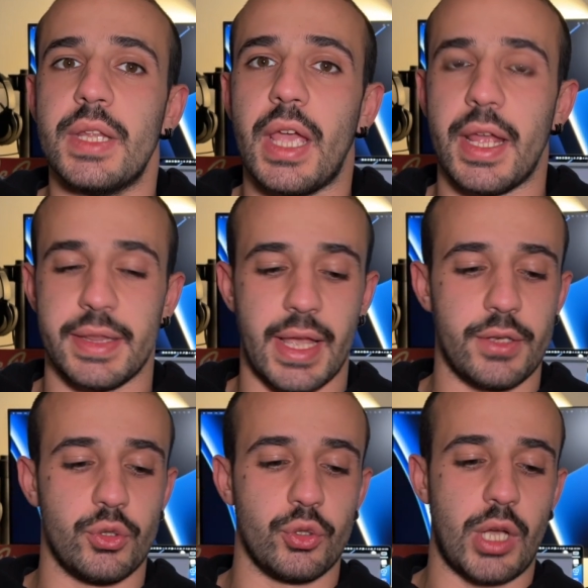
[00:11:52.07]
And
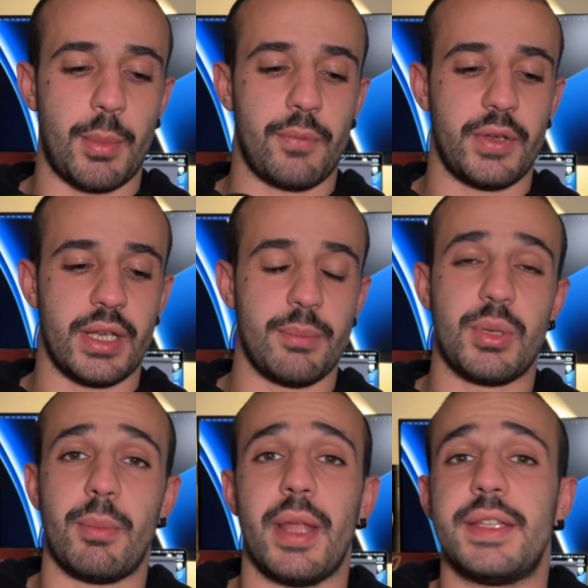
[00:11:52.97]
then you come up with an
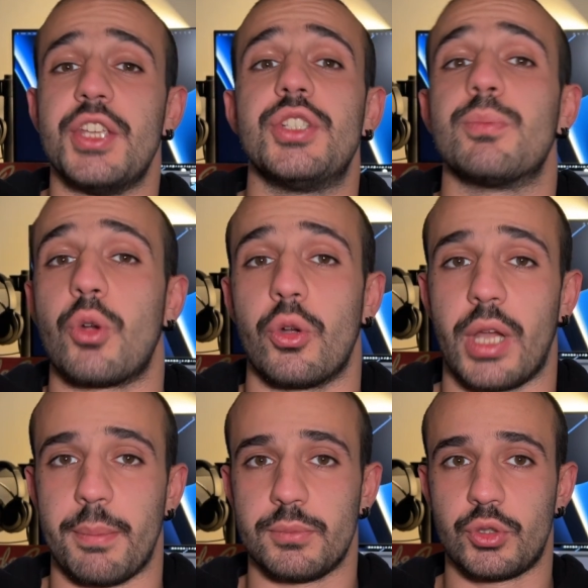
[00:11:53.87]
implementation
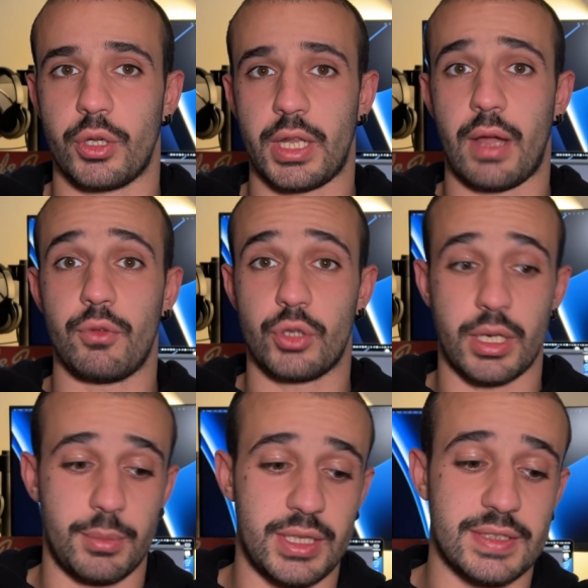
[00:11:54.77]
program. So that how are you going
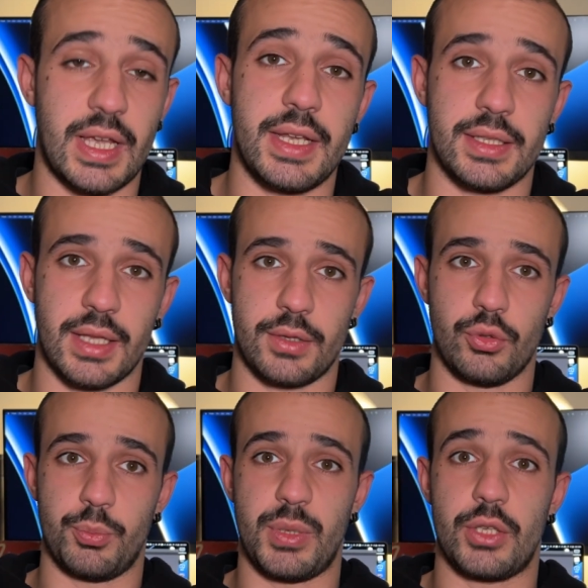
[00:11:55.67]
to be designing that?
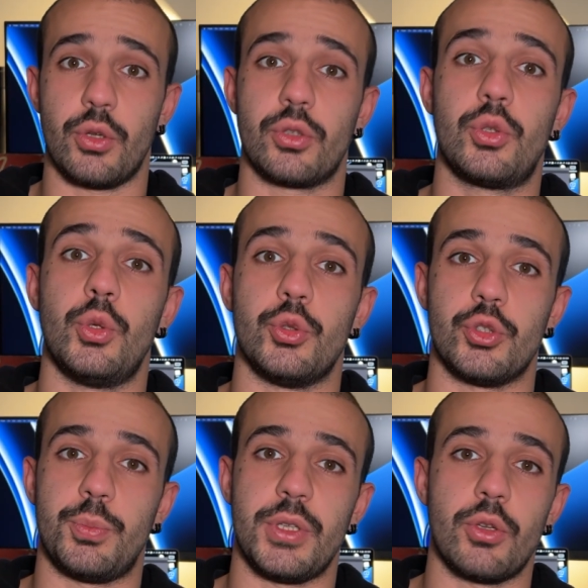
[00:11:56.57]
You pick your tools,
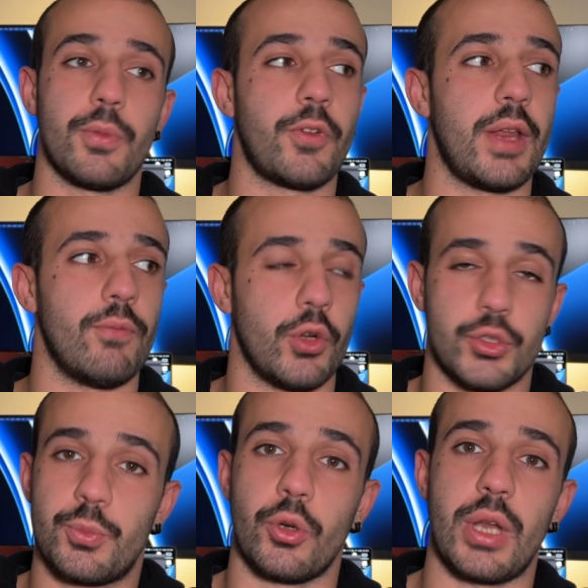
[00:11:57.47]
you pick your frameworks,
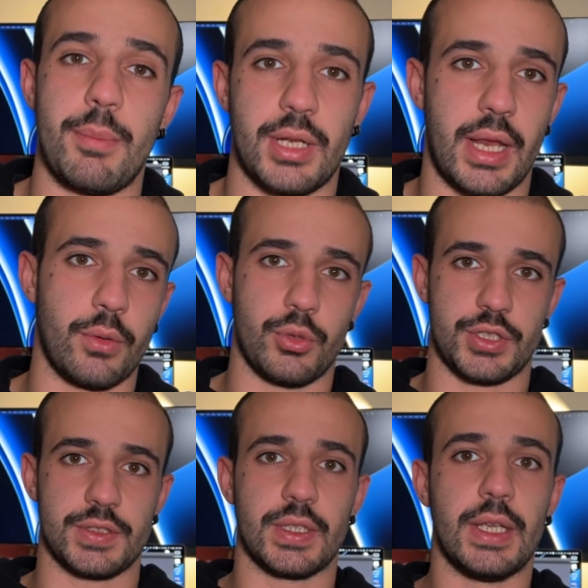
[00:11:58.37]
programming
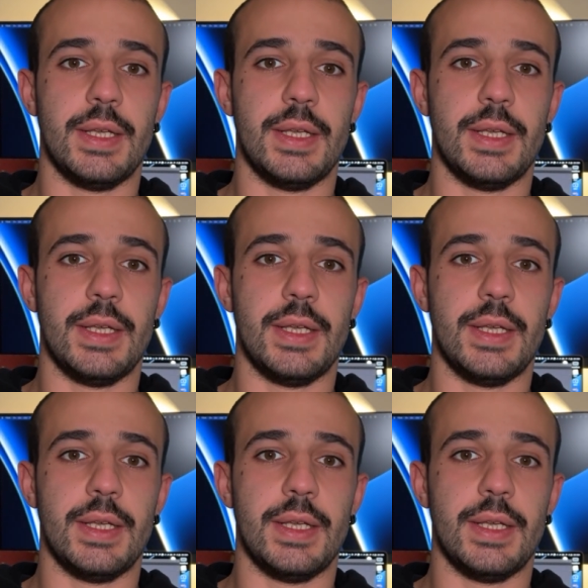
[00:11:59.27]
languages.